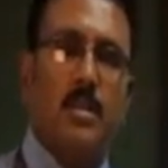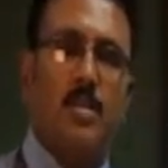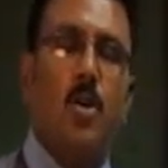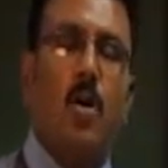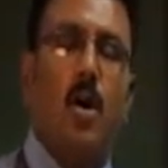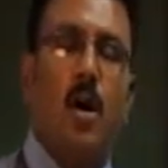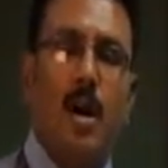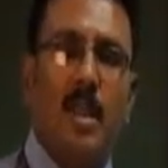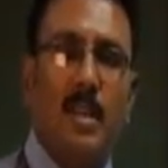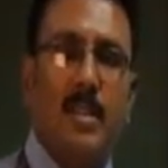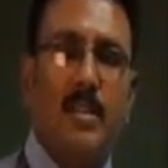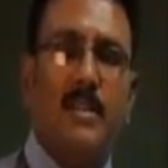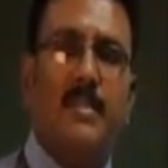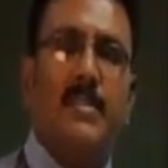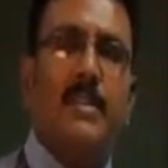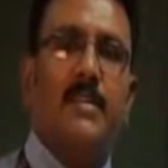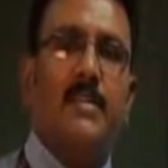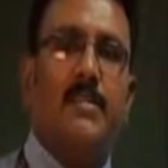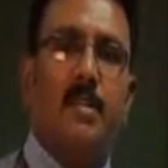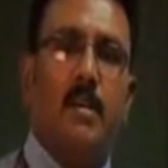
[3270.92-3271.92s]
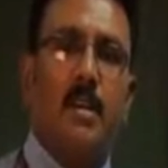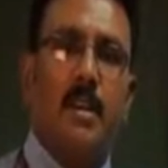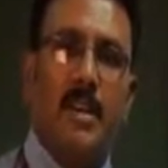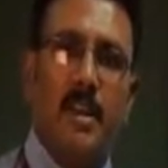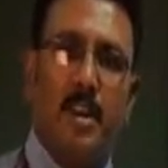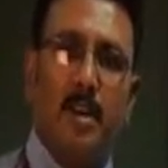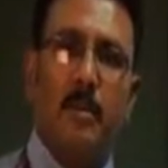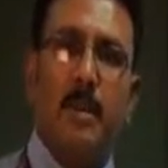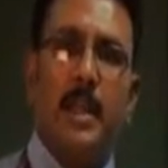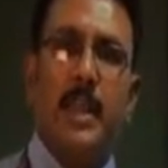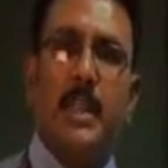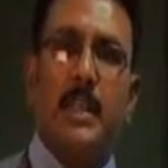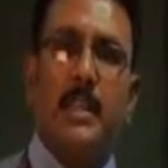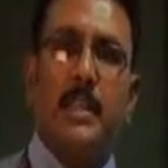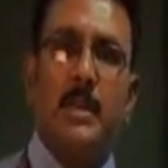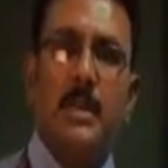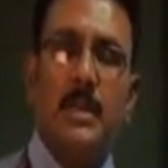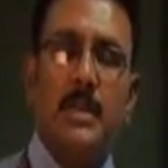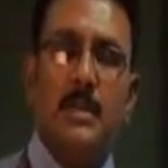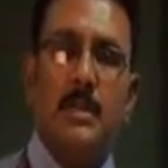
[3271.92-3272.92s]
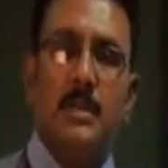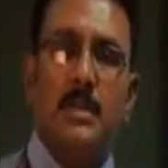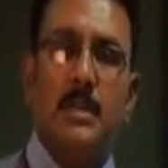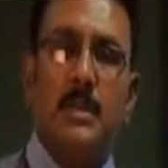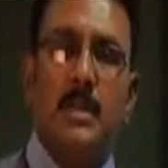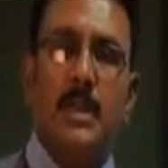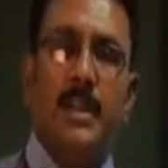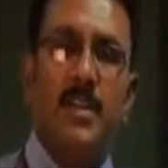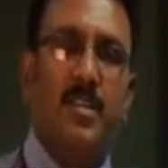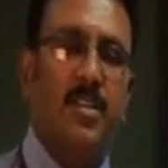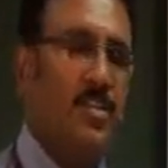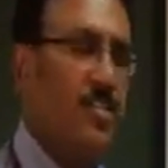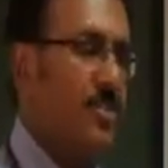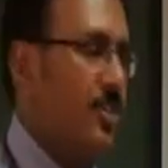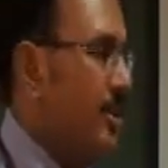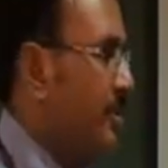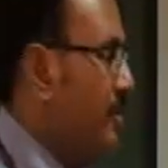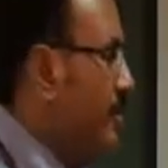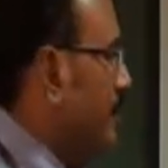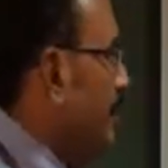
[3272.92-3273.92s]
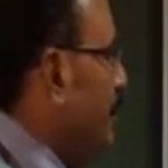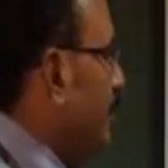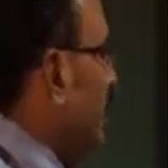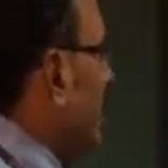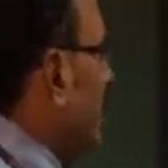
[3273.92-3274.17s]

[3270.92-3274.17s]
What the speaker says: So all these things are determining the interest rate.